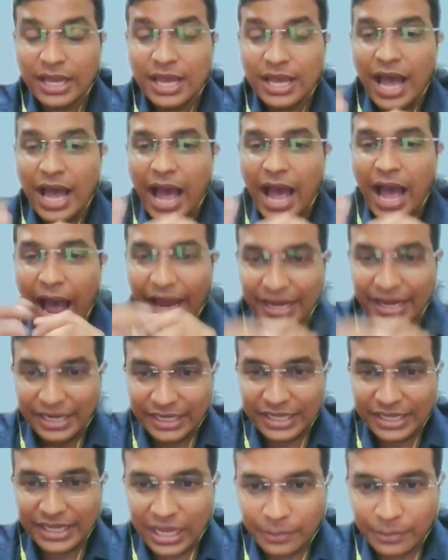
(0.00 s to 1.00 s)

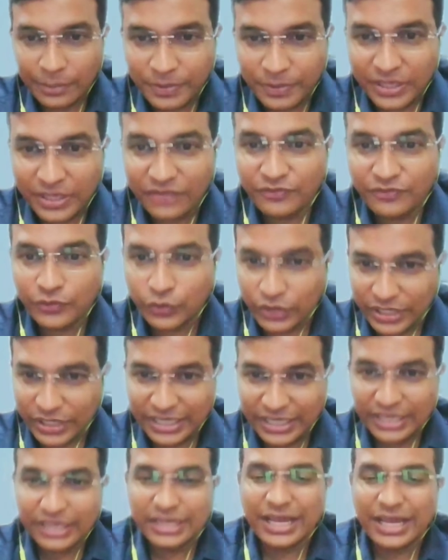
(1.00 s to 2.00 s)
INDRP, if you
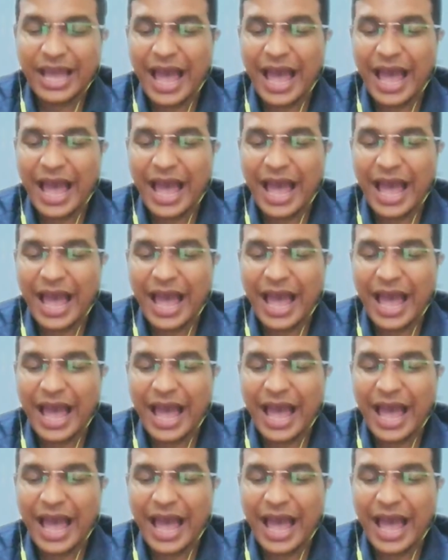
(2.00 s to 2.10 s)
read,